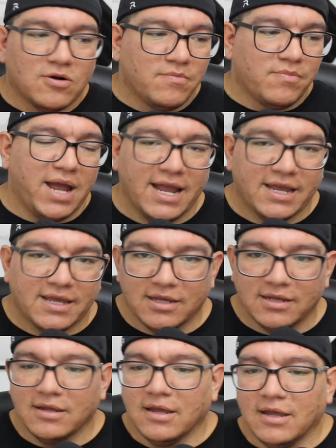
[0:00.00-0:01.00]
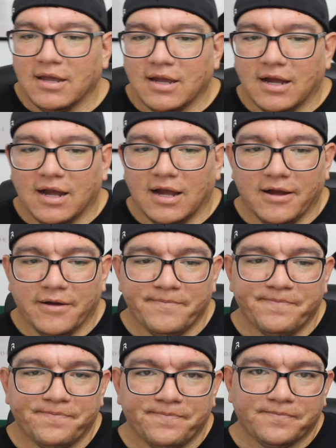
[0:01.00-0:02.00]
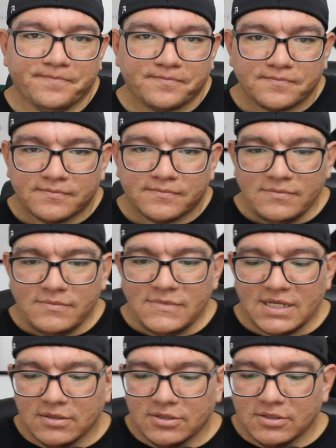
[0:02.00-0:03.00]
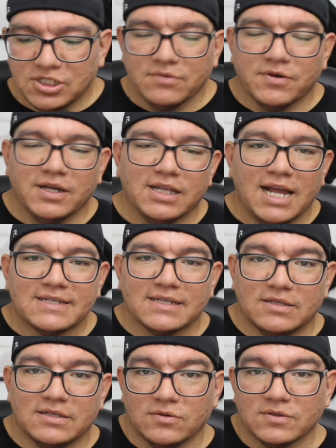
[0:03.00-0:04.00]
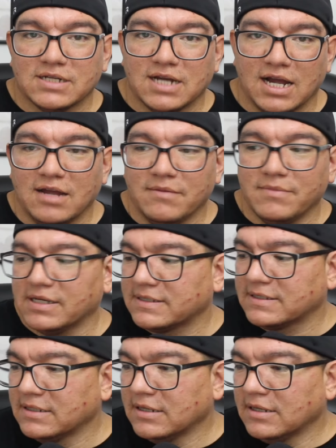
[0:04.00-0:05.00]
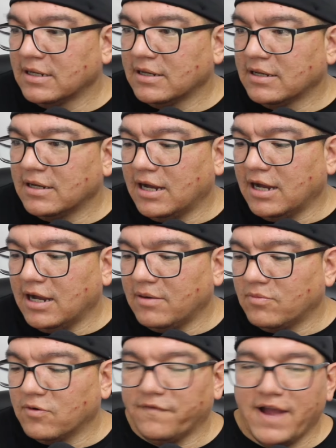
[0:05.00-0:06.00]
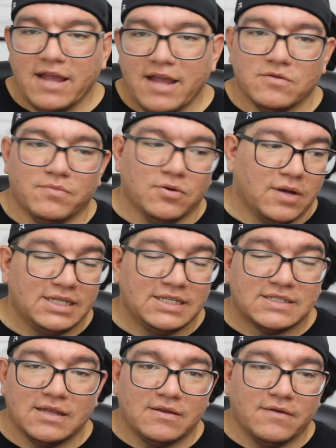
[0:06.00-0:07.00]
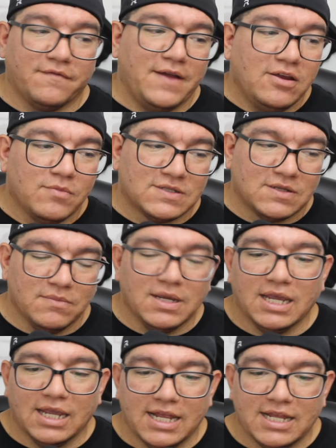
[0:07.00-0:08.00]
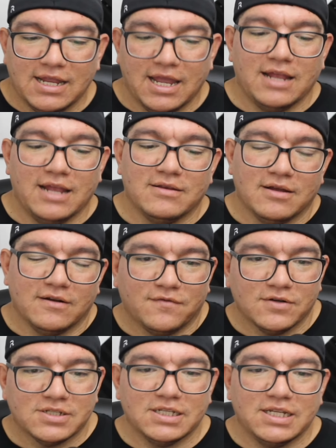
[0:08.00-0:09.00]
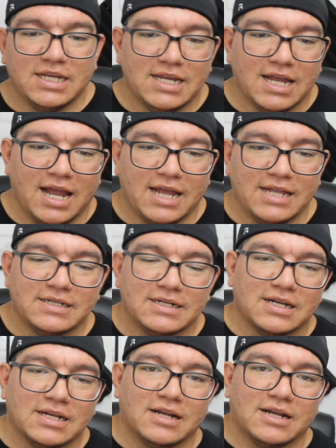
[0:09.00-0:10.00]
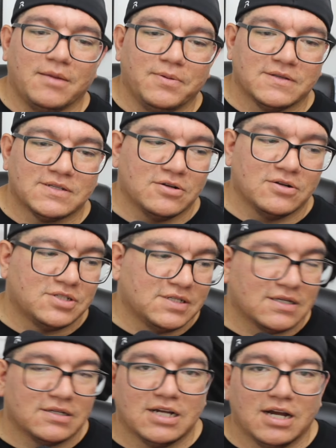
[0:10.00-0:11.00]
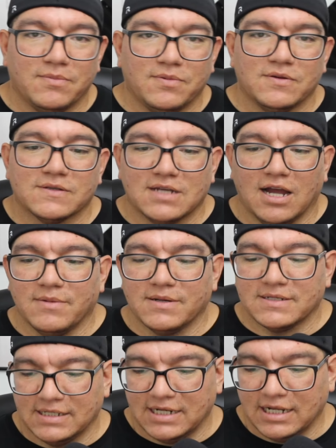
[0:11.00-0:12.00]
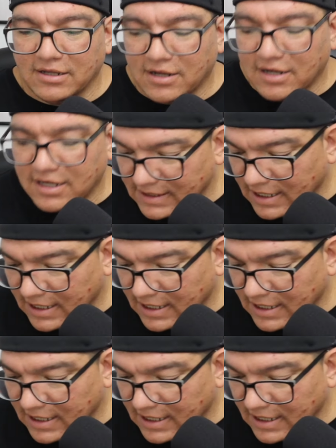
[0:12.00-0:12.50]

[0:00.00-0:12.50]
backing. Um, she didn't realize that those comics um, were valuable. At least they're valuable to me. And and unfortunately, I did a, a, couple of searches on a couple of those comics that I lost.